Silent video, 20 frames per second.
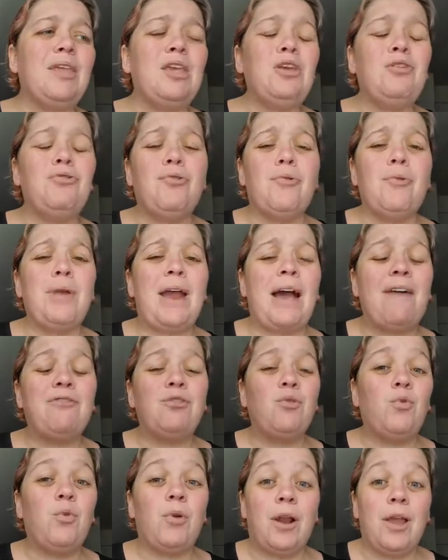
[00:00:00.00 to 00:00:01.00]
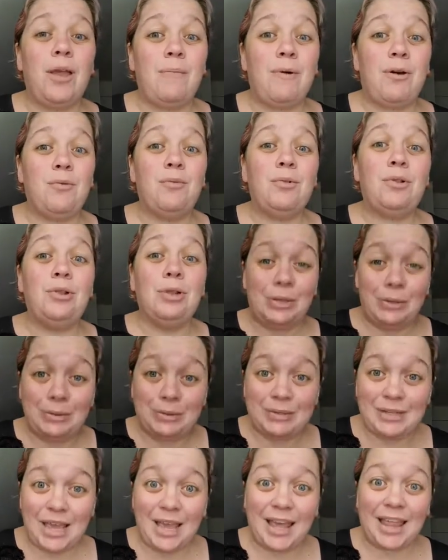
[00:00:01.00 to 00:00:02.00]
you don't have to worry about
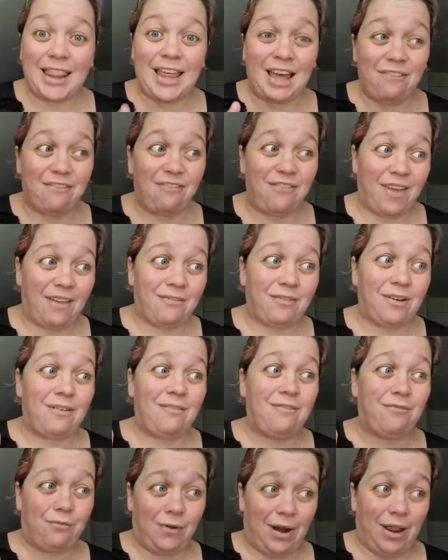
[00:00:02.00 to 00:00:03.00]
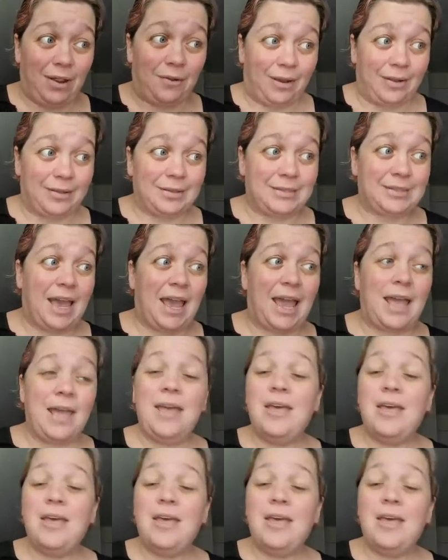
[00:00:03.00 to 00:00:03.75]
losing that favorite fragrance, okay?